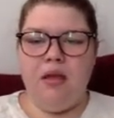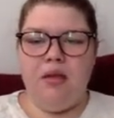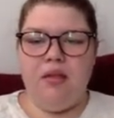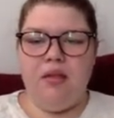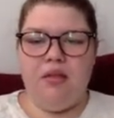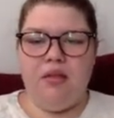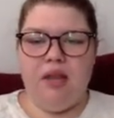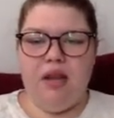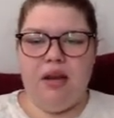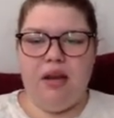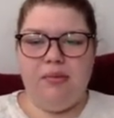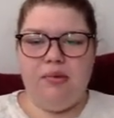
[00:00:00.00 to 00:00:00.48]

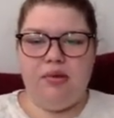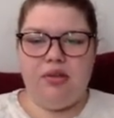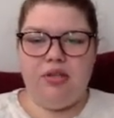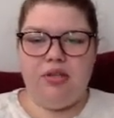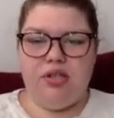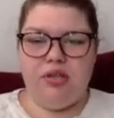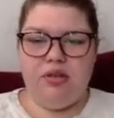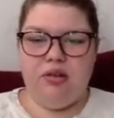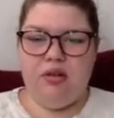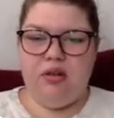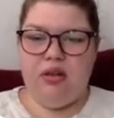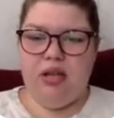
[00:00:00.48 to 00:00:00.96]
And then I'm going
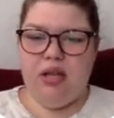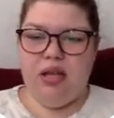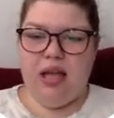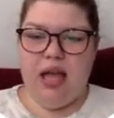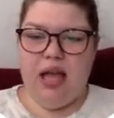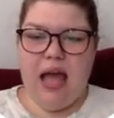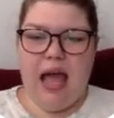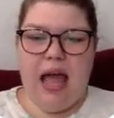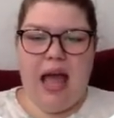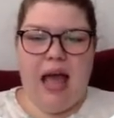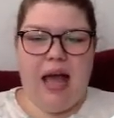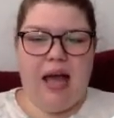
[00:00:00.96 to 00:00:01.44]
to
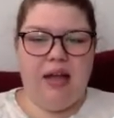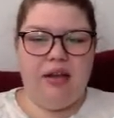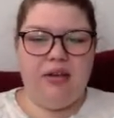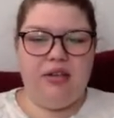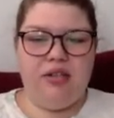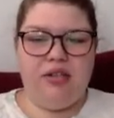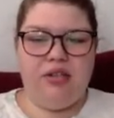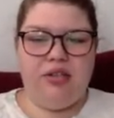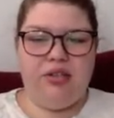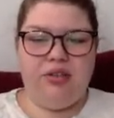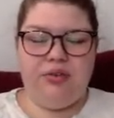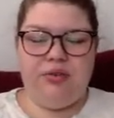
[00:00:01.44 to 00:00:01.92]
click
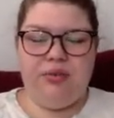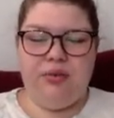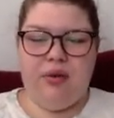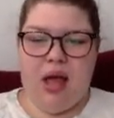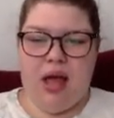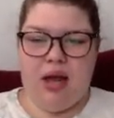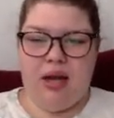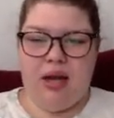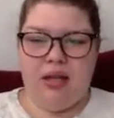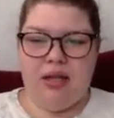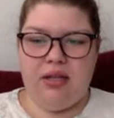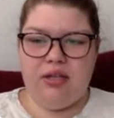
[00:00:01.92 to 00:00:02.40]
Add to
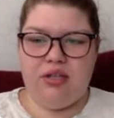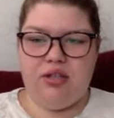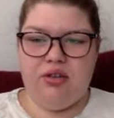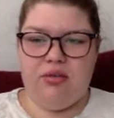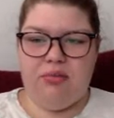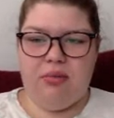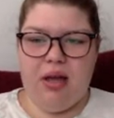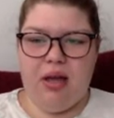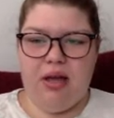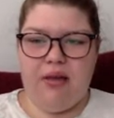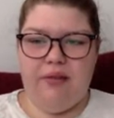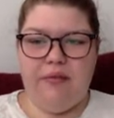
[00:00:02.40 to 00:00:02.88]
add it to
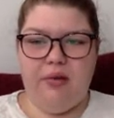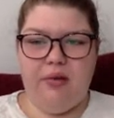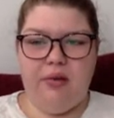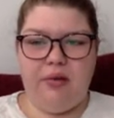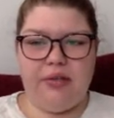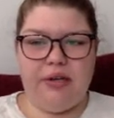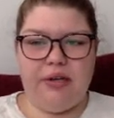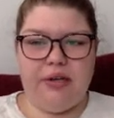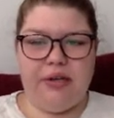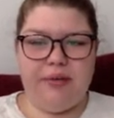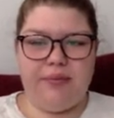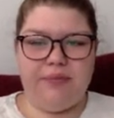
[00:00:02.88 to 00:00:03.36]
my
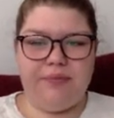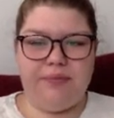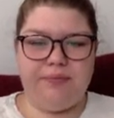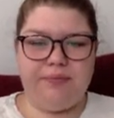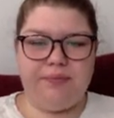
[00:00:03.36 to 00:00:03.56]
folder.